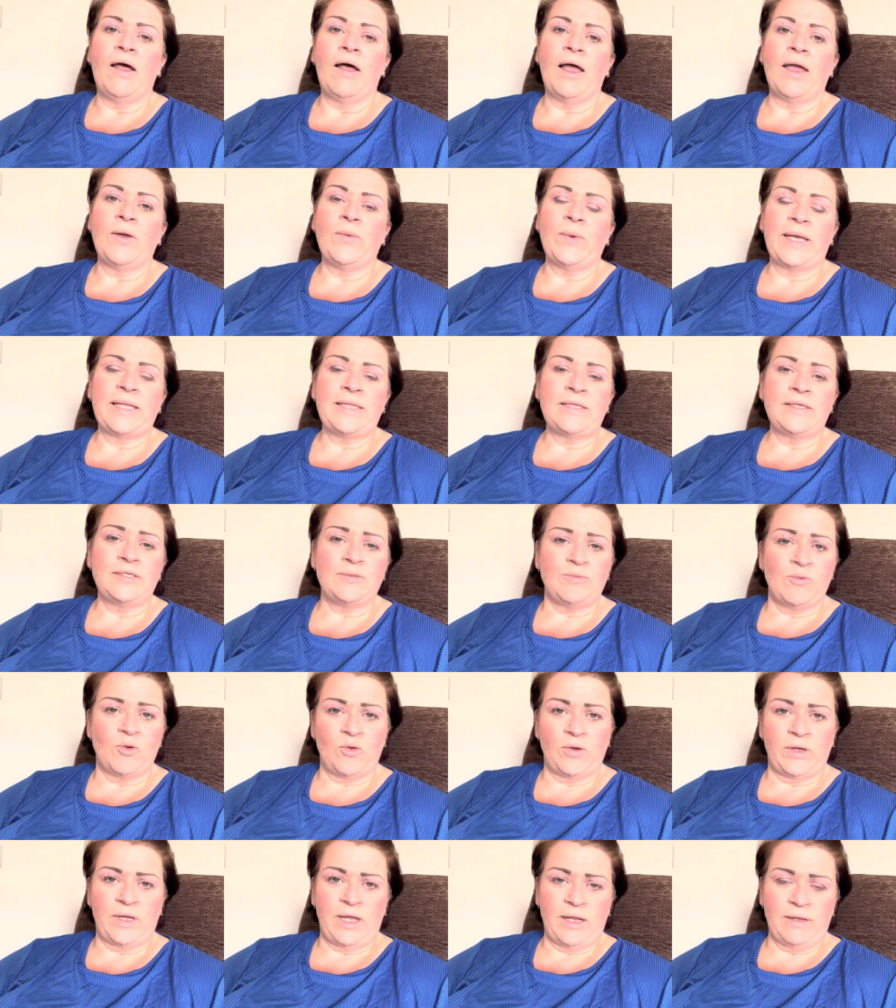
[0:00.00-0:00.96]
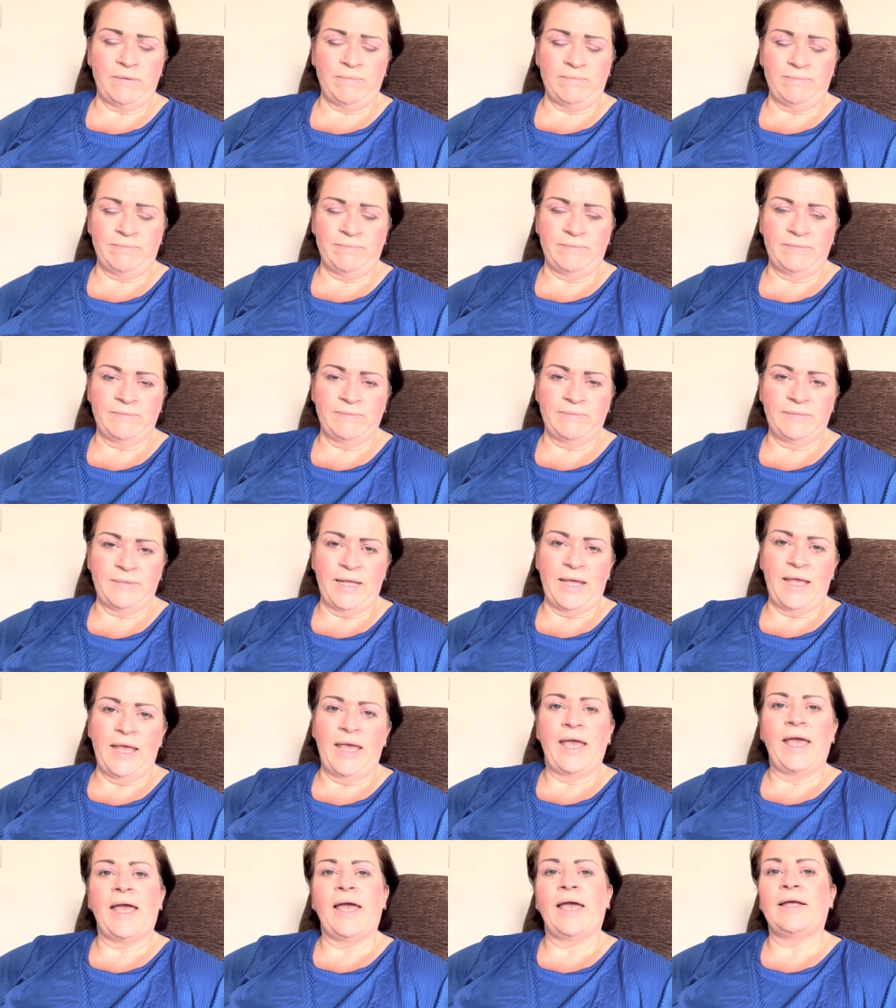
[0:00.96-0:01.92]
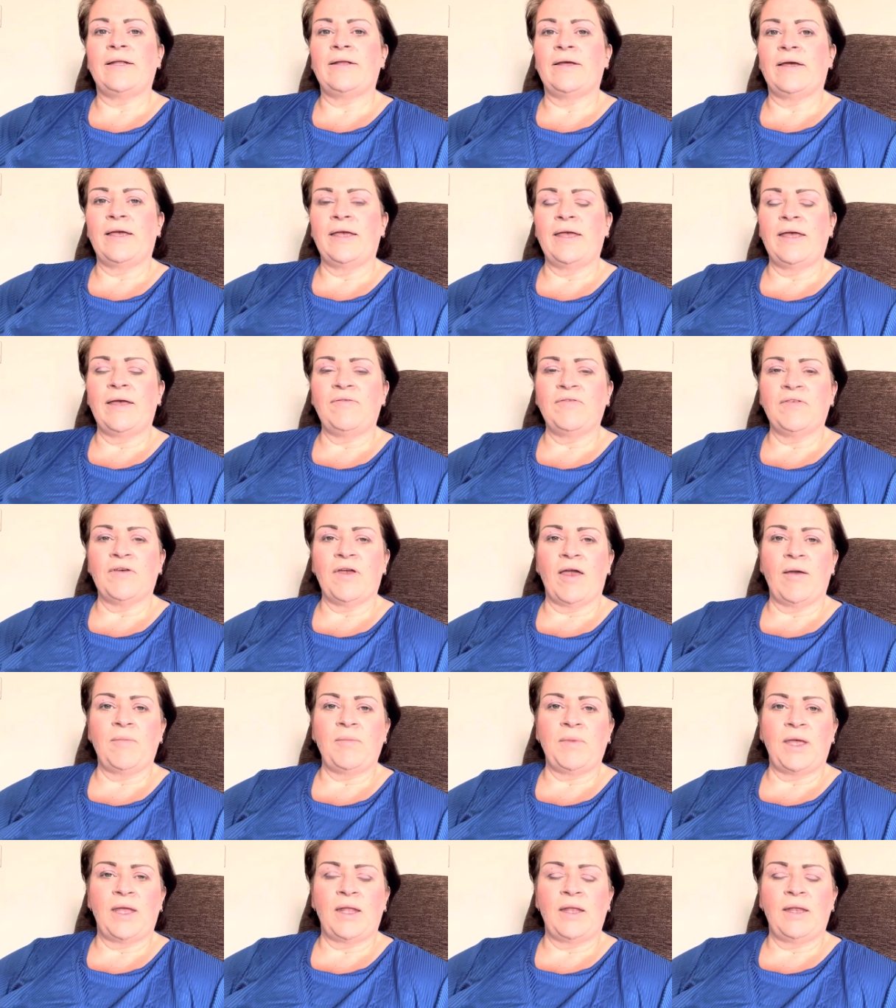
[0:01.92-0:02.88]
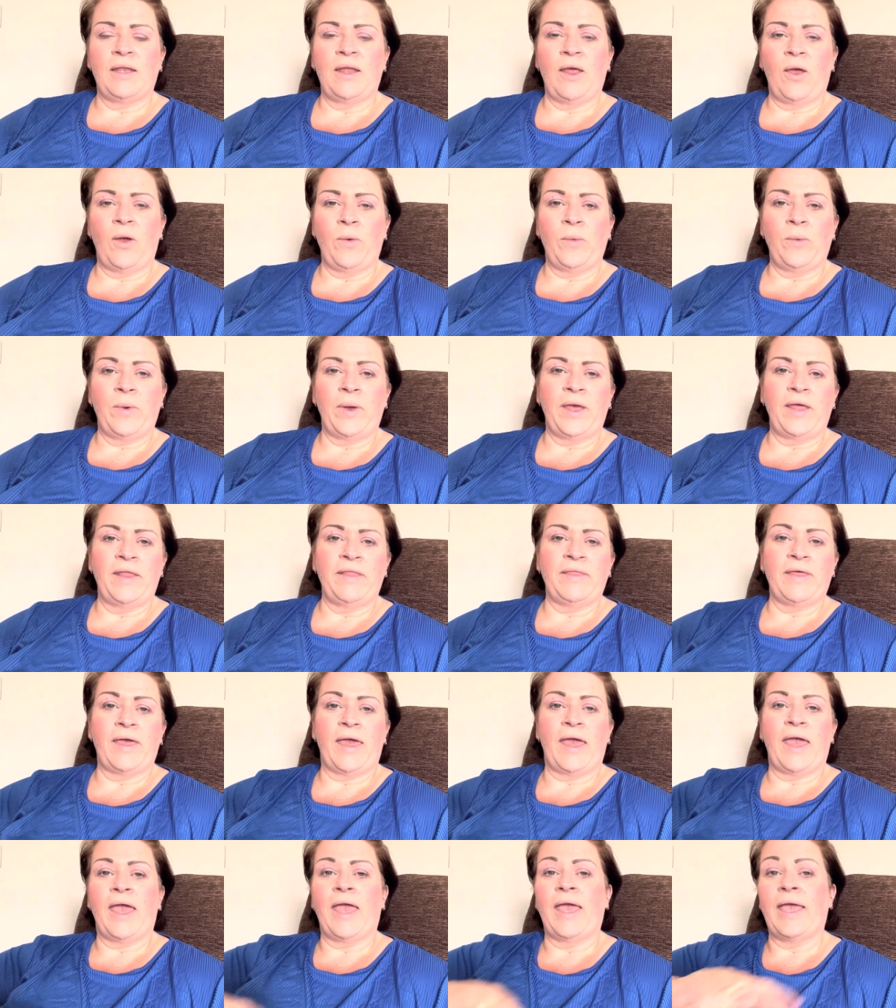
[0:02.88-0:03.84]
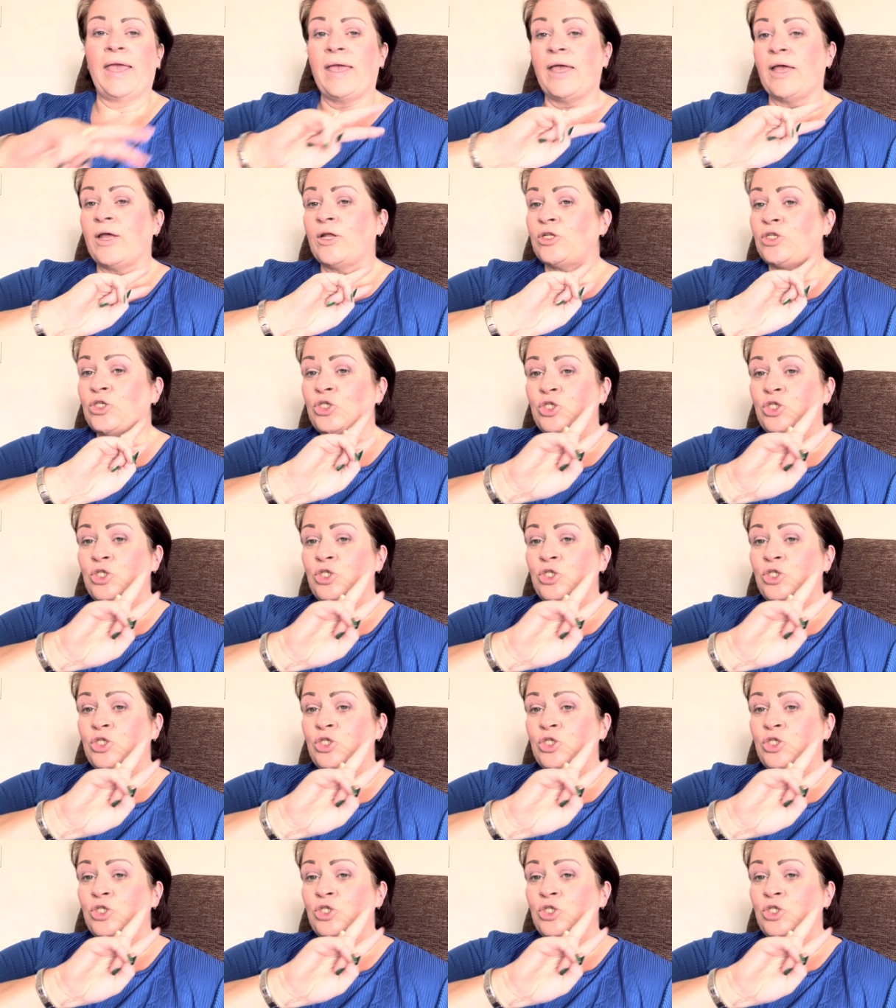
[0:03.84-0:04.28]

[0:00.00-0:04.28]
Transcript: I weighed this morning and I have come in with a